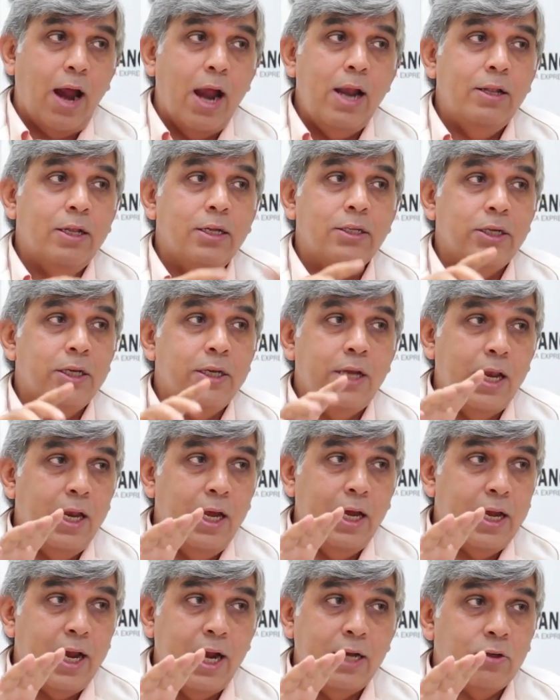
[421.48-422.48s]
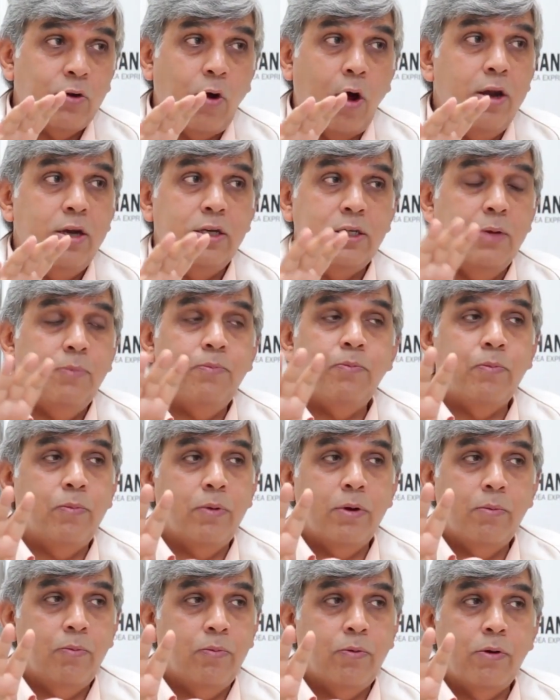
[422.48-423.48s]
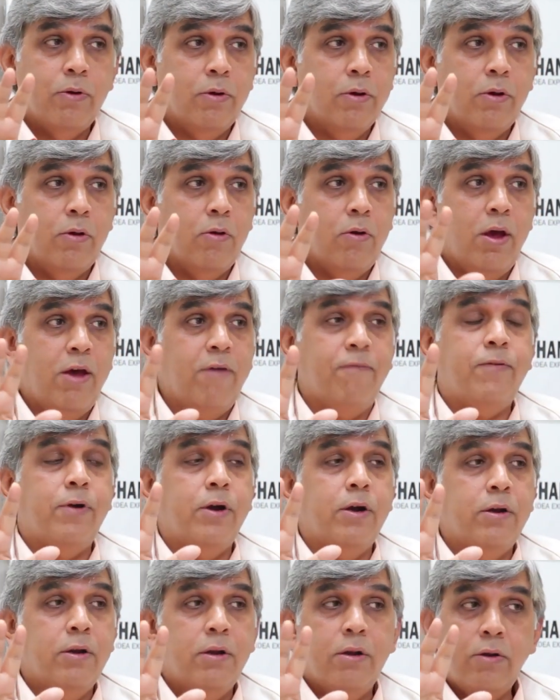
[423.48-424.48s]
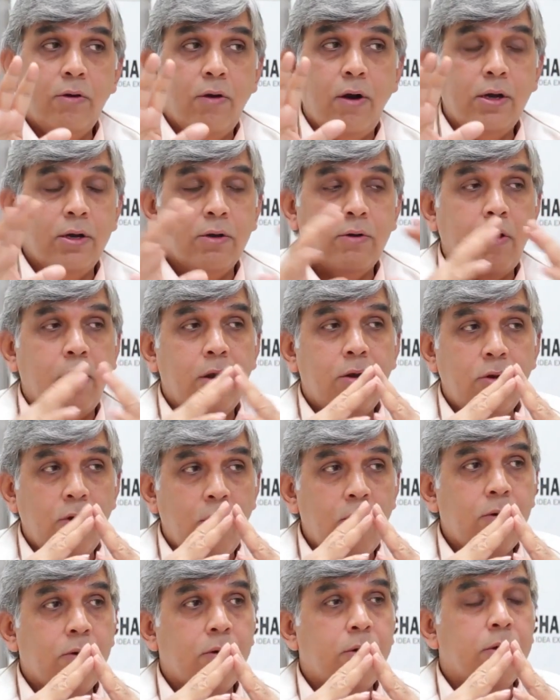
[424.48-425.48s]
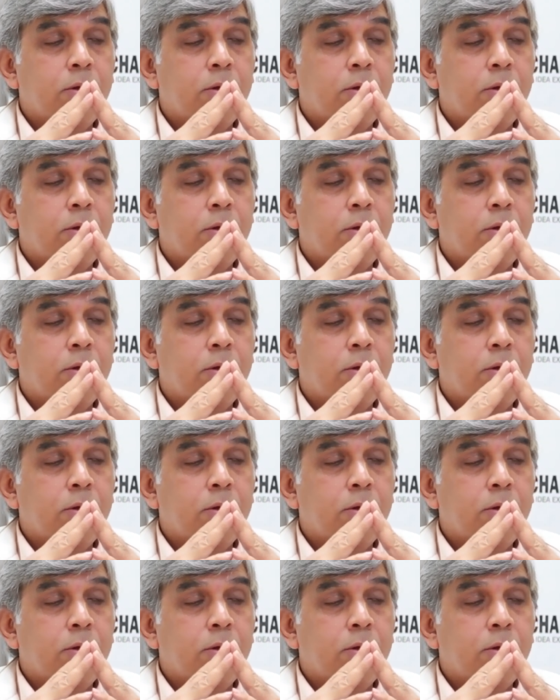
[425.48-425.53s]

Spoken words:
write this in any great scholarship effort. Not at all, no.